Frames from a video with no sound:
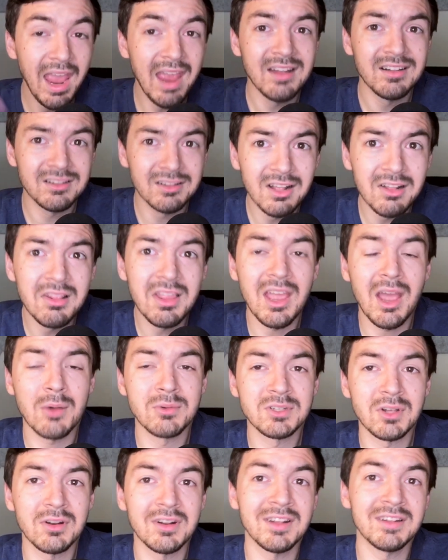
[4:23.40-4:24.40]
And luckily I
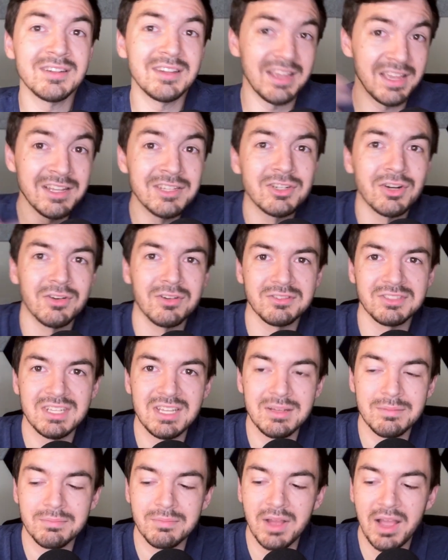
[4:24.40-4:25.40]
was on an internal
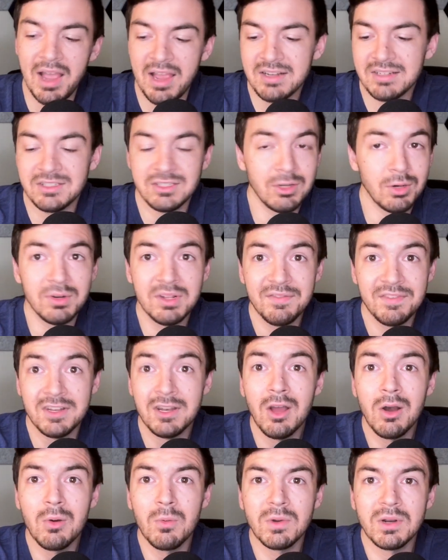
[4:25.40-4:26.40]
team. I don't even
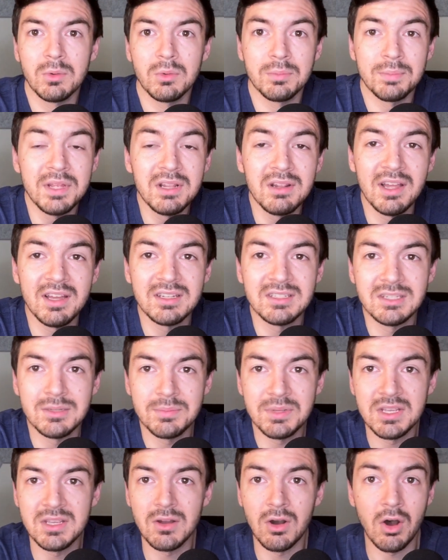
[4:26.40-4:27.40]
know what it would be like to
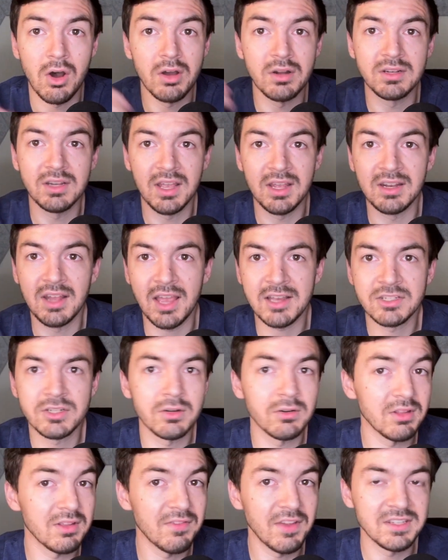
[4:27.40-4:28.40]
be on an
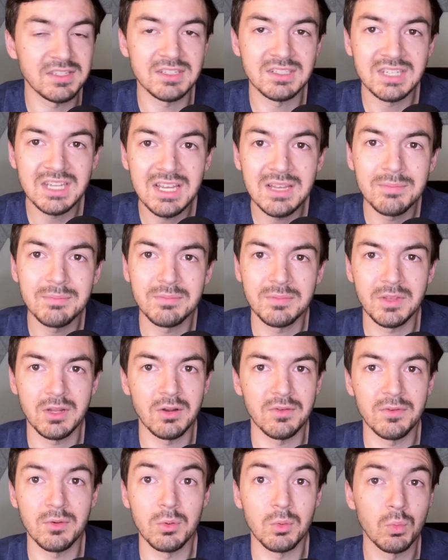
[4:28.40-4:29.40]
externally facing team. You know,
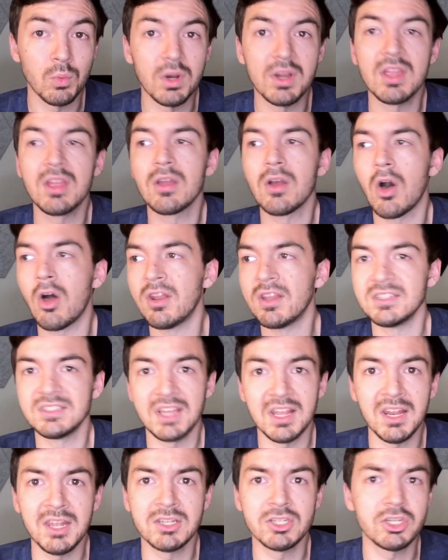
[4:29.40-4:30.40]
if you were working on a
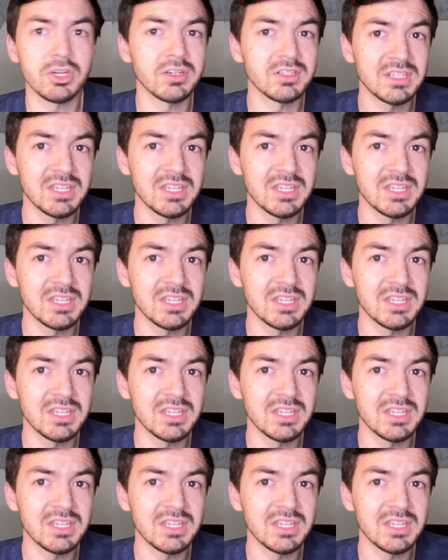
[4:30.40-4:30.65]
data engineering